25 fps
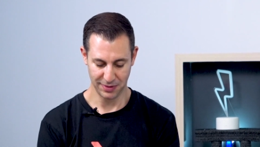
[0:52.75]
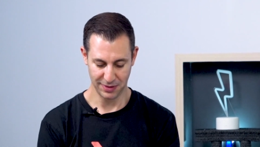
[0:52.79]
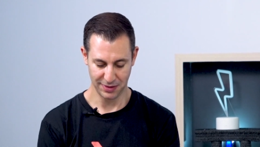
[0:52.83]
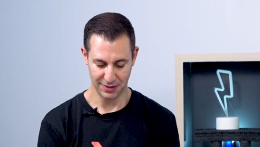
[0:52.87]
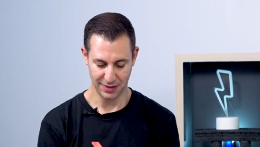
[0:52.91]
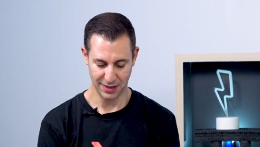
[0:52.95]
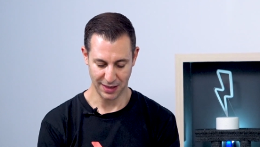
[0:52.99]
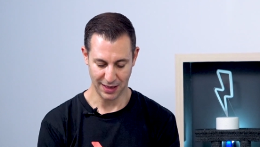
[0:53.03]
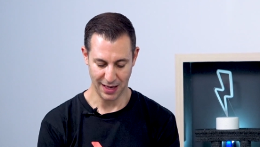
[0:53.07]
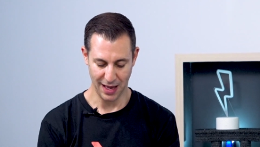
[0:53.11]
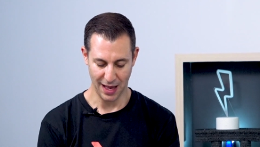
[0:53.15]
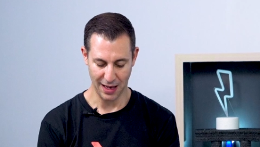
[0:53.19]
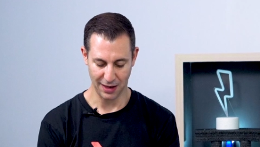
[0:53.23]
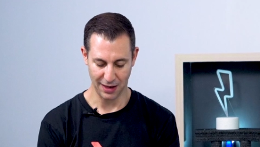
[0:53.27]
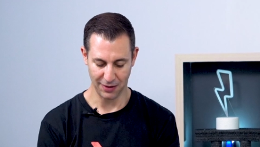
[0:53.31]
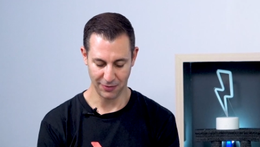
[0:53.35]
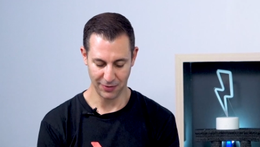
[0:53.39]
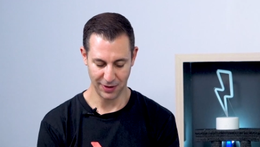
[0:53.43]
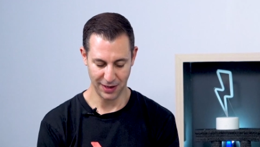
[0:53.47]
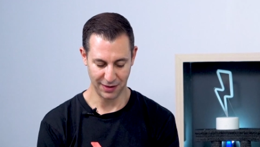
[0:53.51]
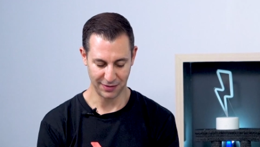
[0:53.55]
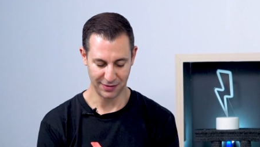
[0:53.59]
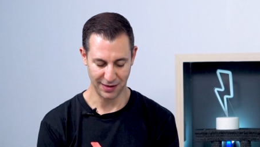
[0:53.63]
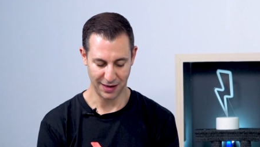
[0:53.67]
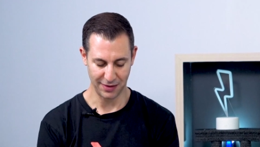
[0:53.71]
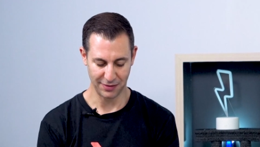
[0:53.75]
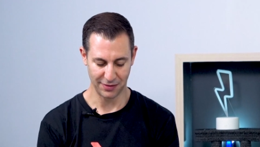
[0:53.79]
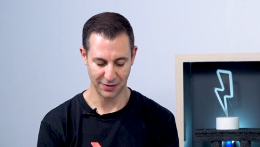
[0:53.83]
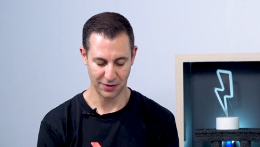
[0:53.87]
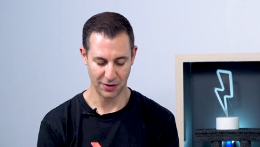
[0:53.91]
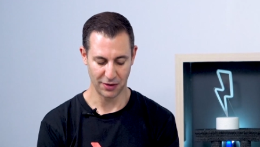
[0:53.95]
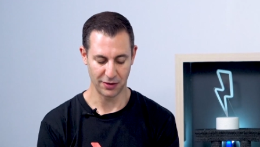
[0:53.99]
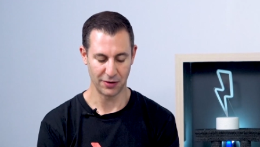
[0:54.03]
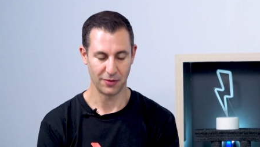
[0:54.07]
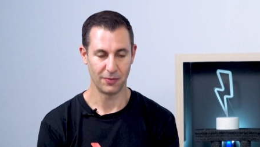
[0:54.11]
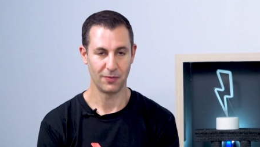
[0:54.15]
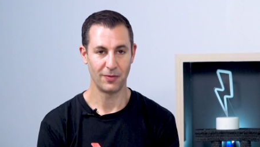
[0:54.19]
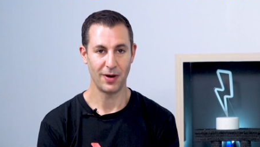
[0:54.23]
The gallery has
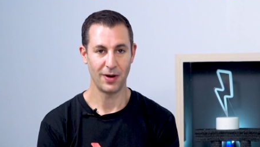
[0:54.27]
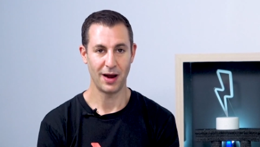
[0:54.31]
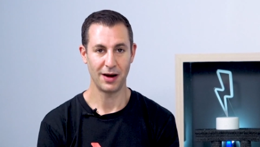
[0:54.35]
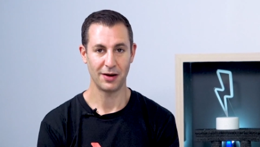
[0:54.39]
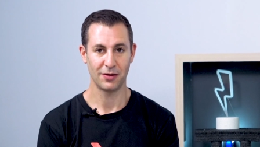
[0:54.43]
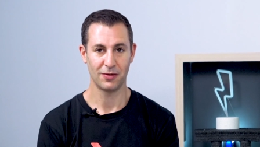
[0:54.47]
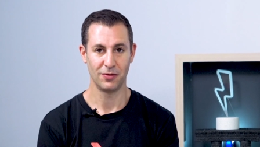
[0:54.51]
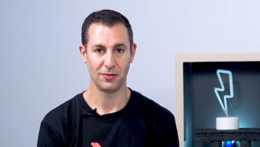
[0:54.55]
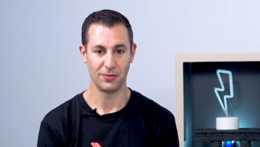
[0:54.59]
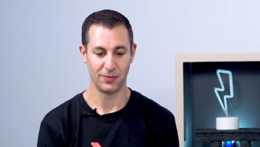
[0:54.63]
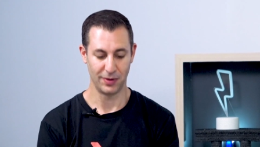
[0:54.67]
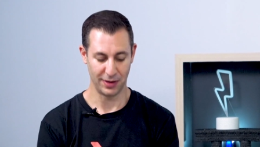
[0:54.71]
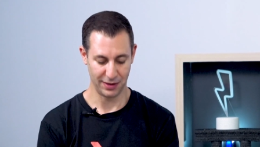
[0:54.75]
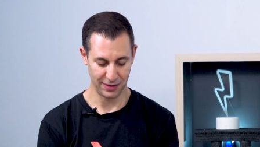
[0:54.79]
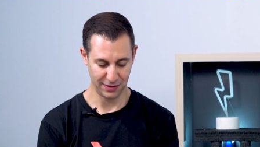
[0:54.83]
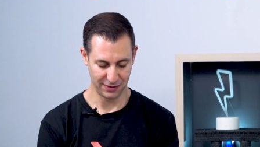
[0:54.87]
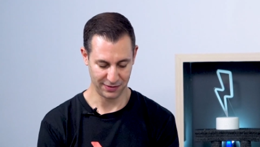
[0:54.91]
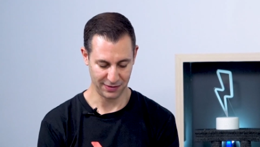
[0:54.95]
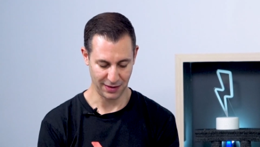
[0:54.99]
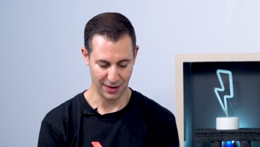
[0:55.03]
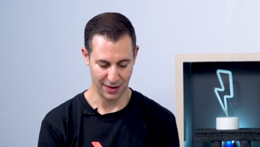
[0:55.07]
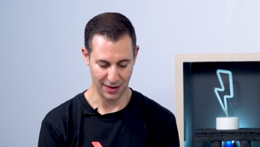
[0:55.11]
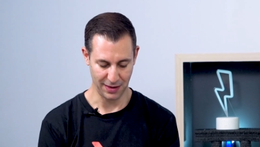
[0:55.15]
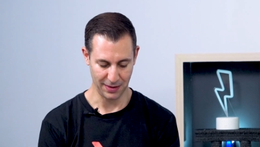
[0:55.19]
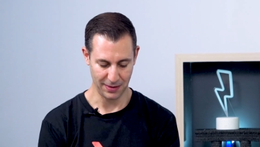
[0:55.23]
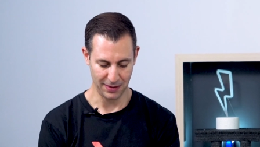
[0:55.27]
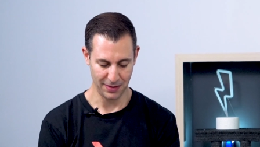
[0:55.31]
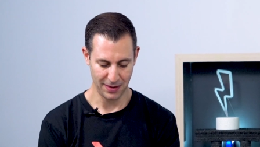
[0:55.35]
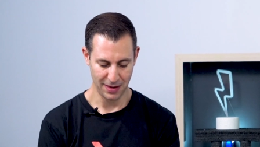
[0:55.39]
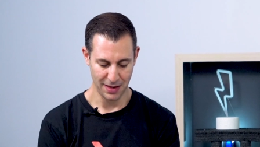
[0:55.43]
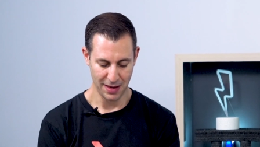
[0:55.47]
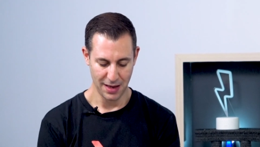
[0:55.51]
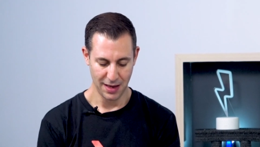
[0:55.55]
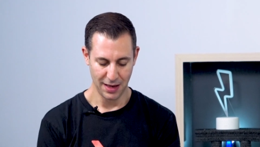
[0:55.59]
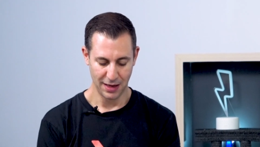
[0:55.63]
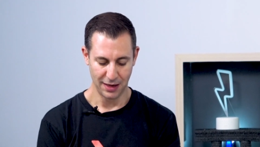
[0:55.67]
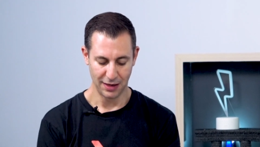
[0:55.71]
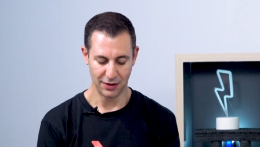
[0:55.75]
undergone a radical redesign,
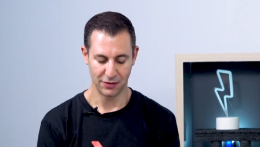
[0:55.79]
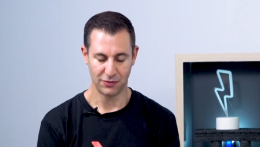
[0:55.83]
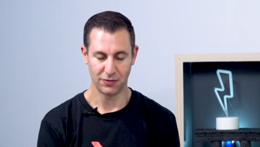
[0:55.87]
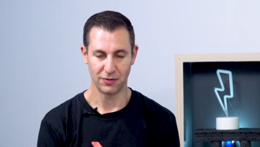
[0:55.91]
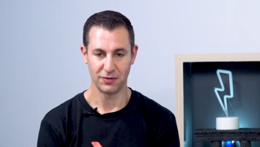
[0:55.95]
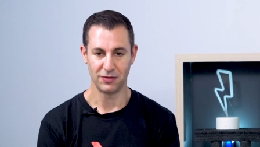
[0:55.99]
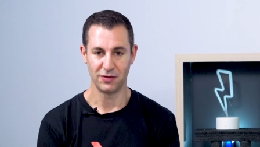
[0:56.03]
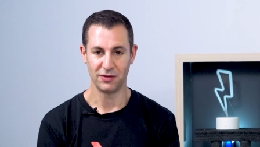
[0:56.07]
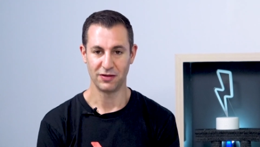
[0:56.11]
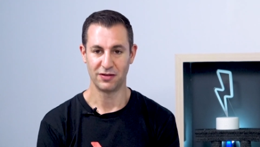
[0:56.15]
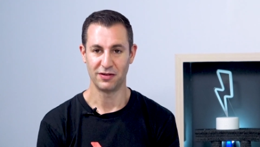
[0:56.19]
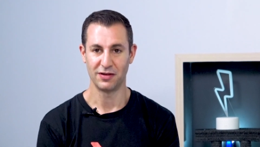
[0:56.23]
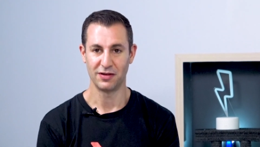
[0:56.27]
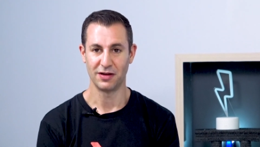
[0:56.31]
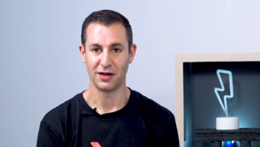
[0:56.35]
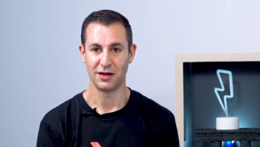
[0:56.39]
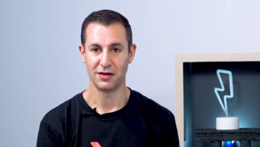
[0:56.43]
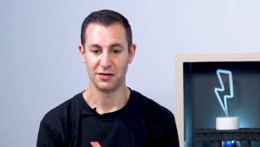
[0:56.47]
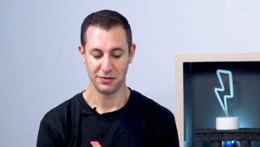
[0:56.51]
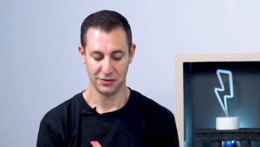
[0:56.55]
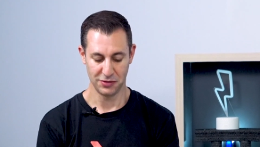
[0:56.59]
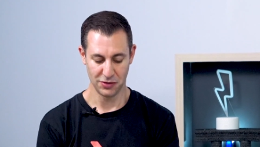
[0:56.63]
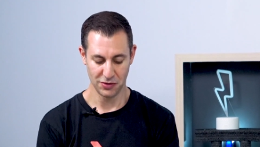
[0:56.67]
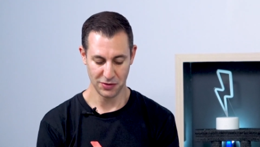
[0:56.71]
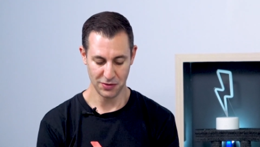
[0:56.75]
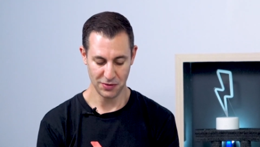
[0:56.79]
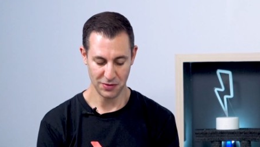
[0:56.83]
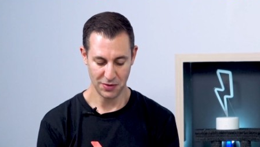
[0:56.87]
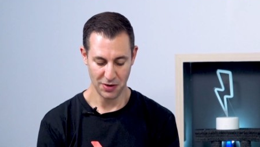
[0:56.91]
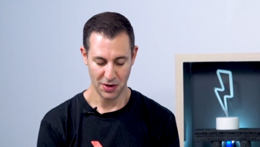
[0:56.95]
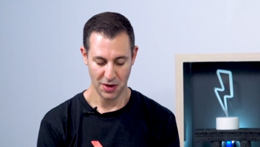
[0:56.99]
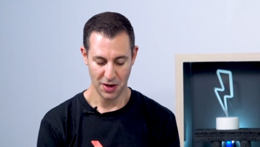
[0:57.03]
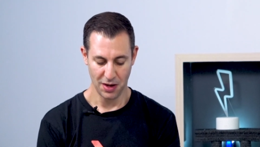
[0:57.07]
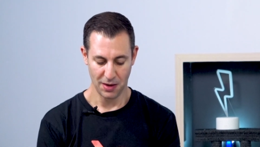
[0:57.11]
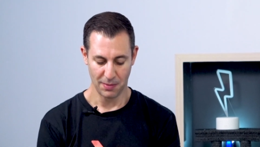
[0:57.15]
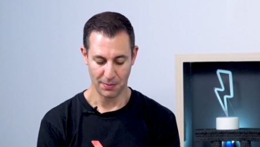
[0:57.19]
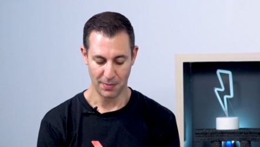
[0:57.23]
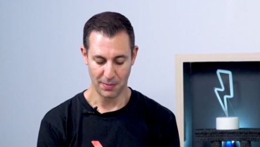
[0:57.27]
introducing a new
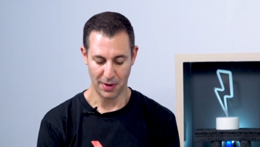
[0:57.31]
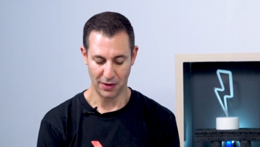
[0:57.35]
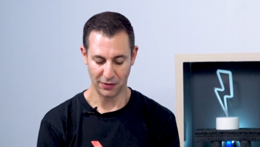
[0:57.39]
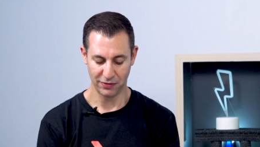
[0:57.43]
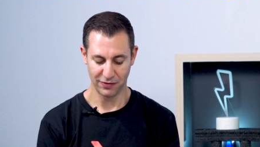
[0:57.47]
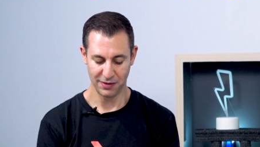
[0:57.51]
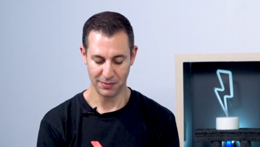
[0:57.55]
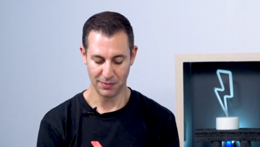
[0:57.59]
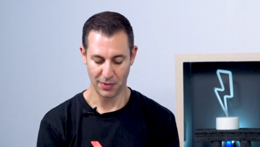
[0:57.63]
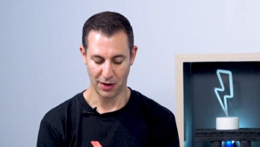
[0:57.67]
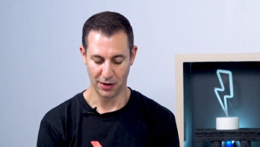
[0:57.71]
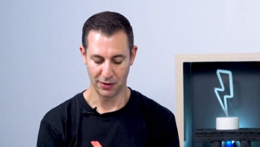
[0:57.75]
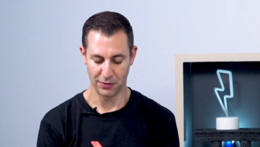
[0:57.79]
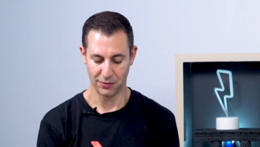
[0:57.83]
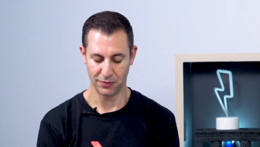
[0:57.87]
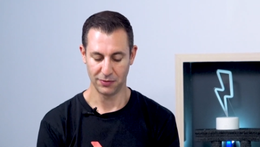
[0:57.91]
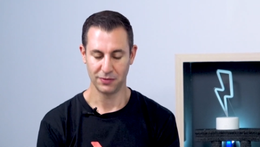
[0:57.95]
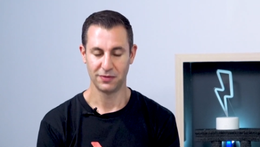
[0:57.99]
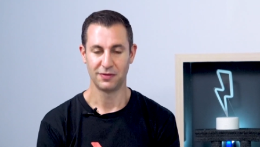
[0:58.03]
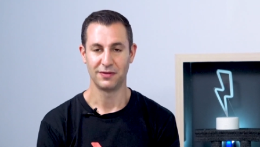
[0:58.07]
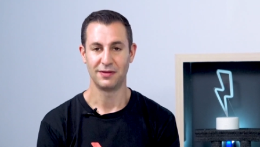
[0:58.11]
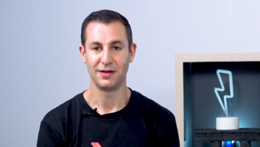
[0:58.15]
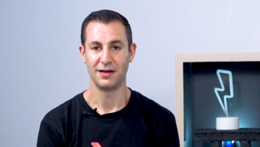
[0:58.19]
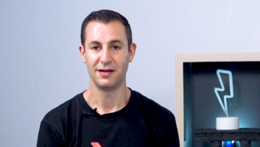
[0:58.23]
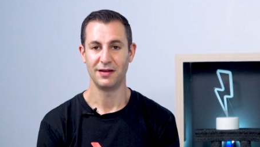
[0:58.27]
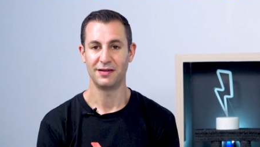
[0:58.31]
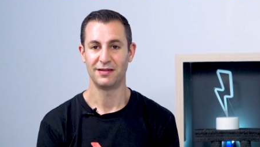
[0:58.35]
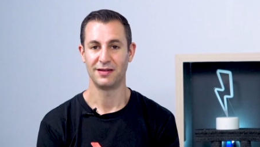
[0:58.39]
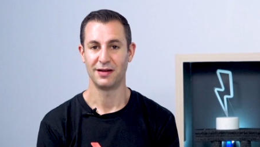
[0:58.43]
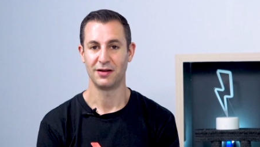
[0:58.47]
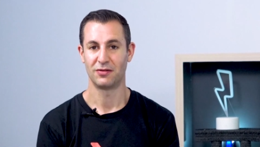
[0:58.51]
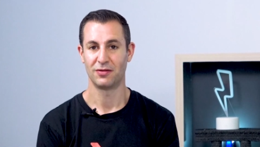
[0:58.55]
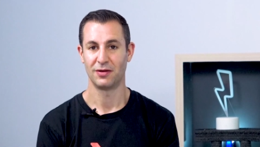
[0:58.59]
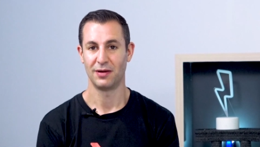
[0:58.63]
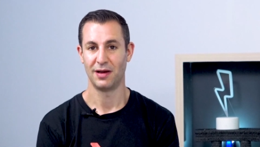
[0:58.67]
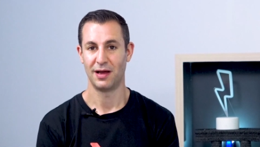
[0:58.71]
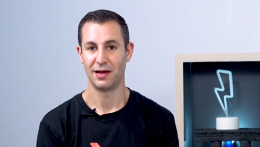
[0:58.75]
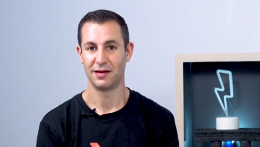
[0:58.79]
multimodal
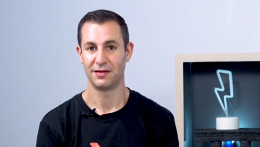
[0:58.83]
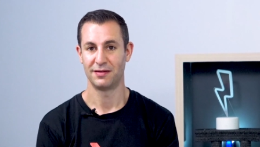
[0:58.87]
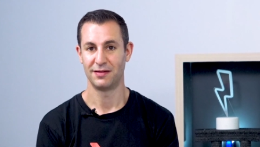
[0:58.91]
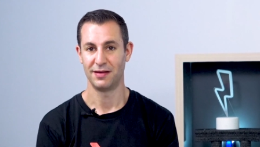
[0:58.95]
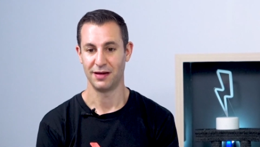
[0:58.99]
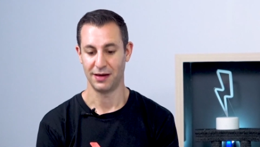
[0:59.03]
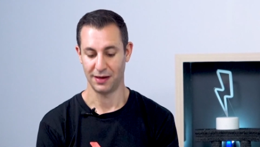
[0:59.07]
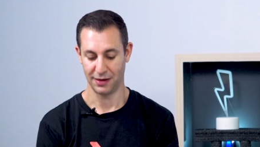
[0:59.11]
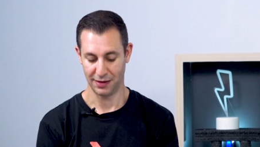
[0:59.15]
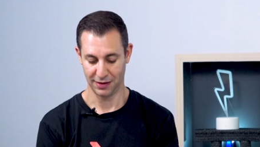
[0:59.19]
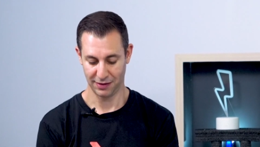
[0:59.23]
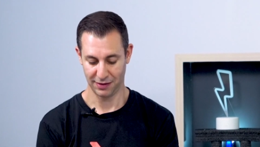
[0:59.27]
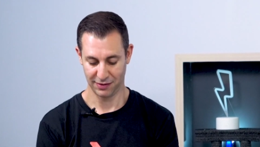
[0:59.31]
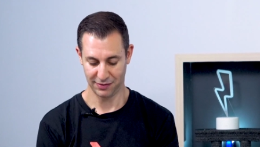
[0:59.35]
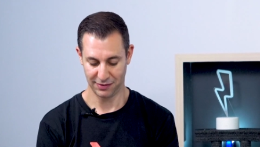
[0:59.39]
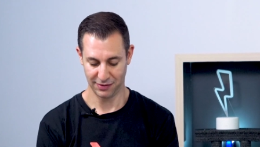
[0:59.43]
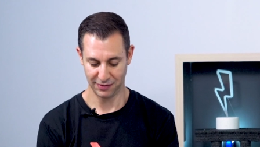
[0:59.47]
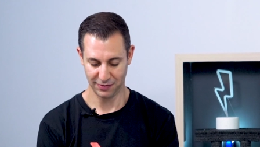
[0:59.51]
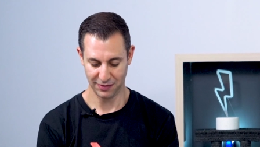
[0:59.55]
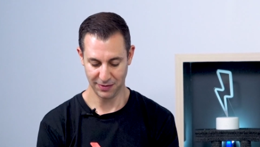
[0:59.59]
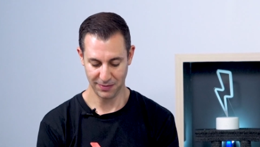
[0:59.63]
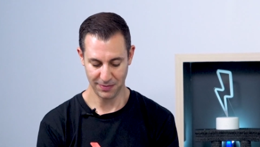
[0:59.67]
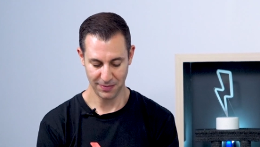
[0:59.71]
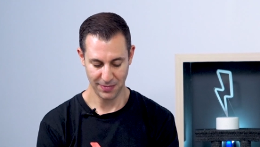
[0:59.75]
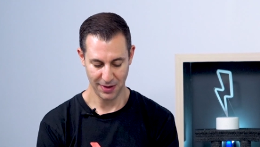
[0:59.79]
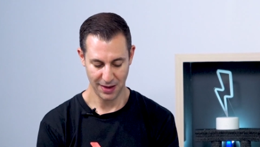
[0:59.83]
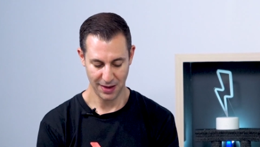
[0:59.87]
decentralised ticketing system